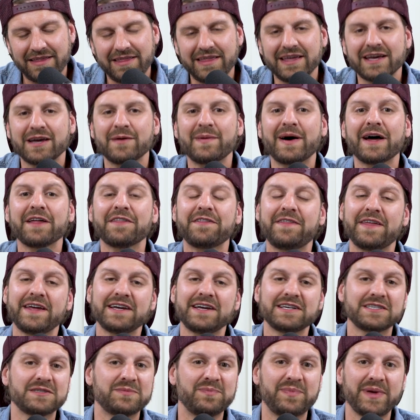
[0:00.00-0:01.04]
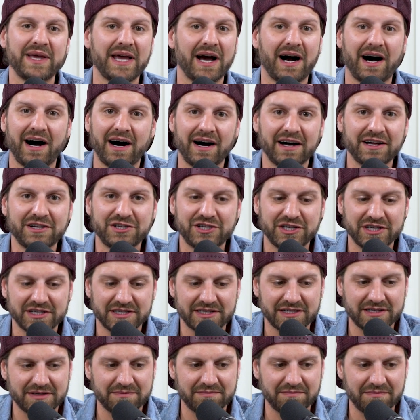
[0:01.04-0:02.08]
think about things beyond
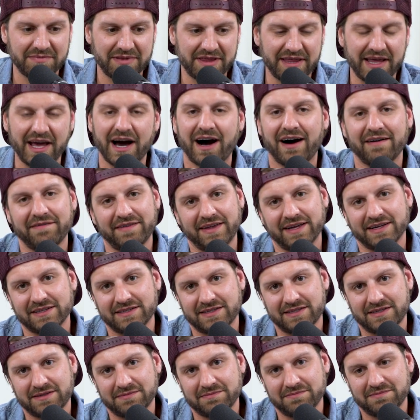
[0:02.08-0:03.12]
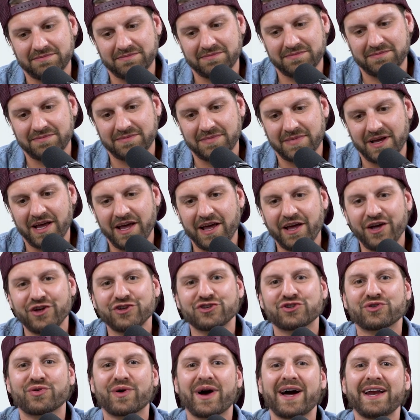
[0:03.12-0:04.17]
just the obvious.
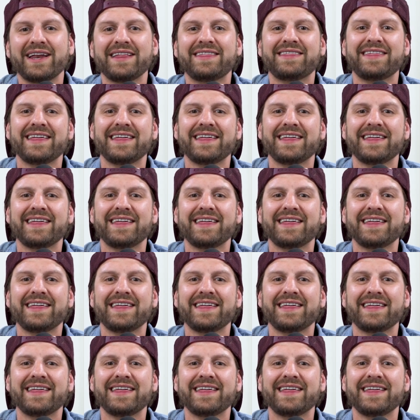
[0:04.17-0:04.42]
Try to